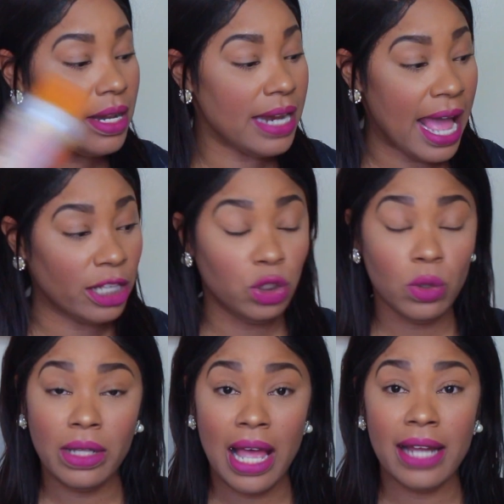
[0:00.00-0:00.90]

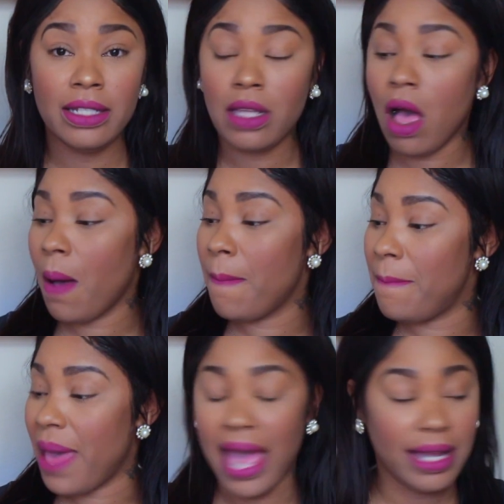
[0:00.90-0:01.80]
natural line. It's called
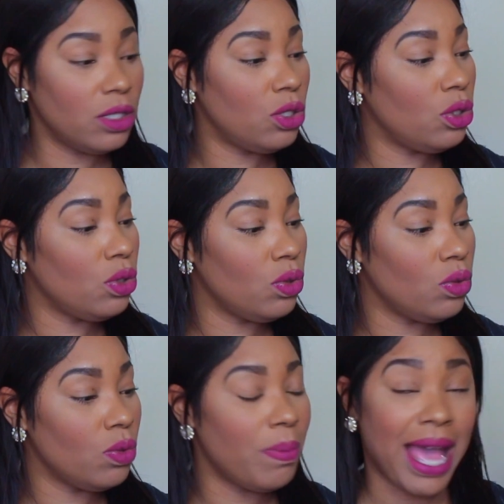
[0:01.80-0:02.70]
Back
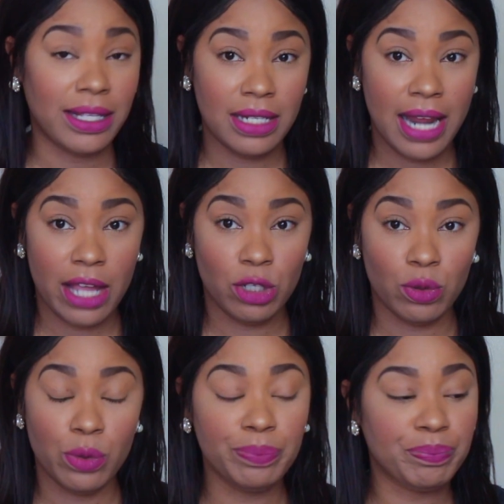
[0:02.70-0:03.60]
to
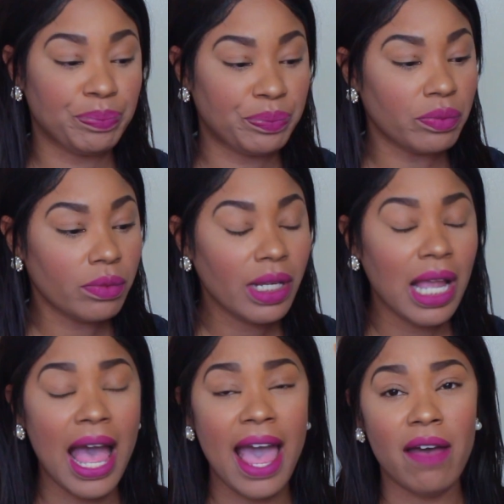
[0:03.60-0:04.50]
Natural.
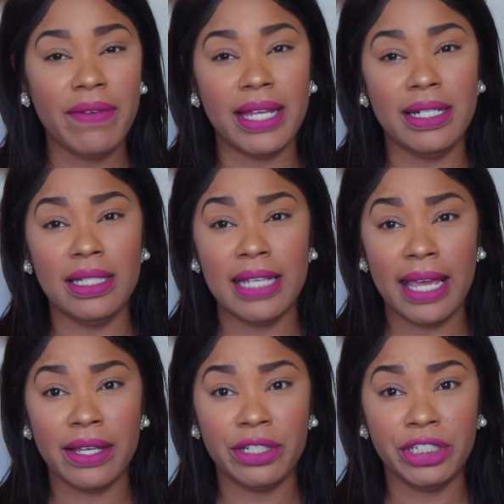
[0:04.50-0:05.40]
I have a
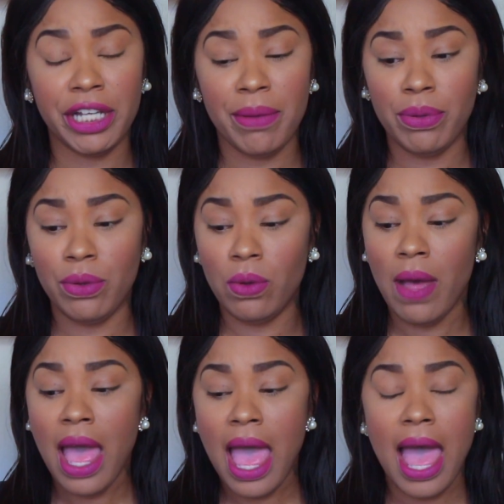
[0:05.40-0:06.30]
detangler
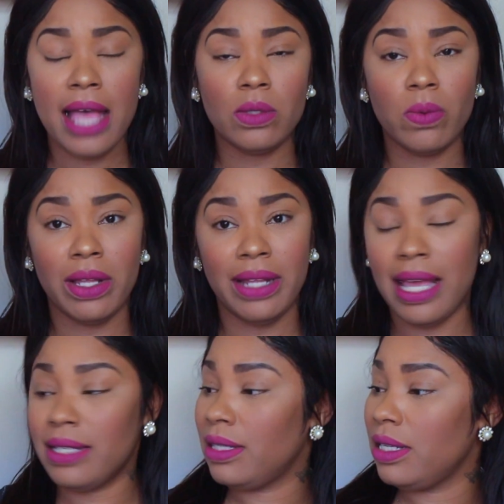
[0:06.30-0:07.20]
shampoo as well
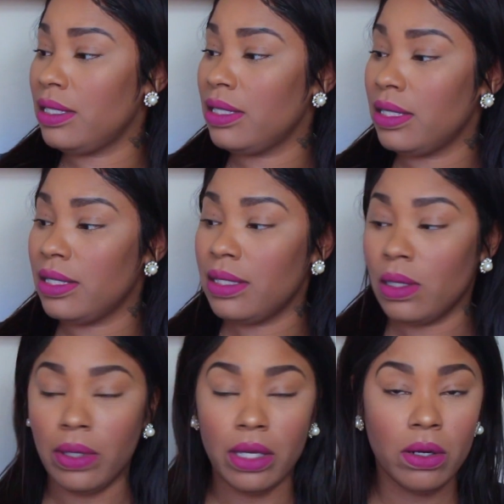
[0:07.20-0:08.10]
as this is the
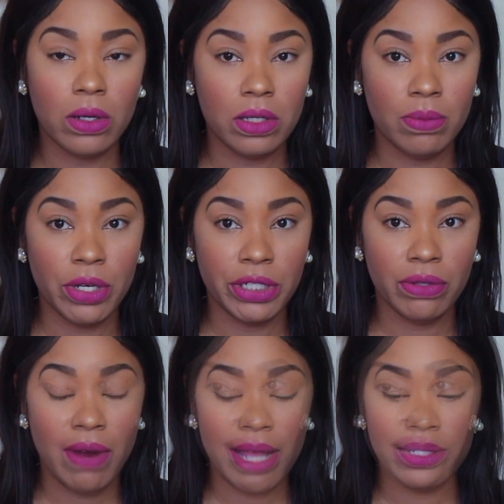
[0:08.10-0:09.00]
Silky Curls
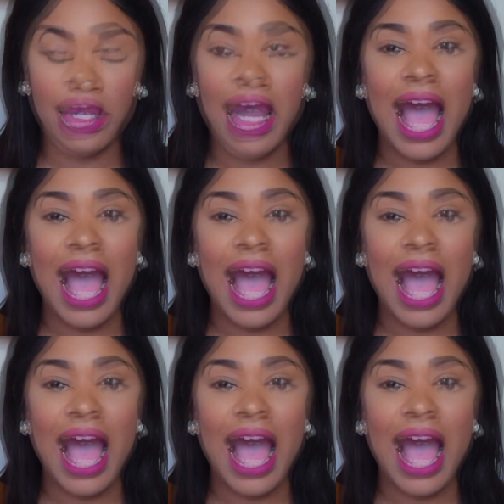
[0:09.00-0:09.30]
moisturizer.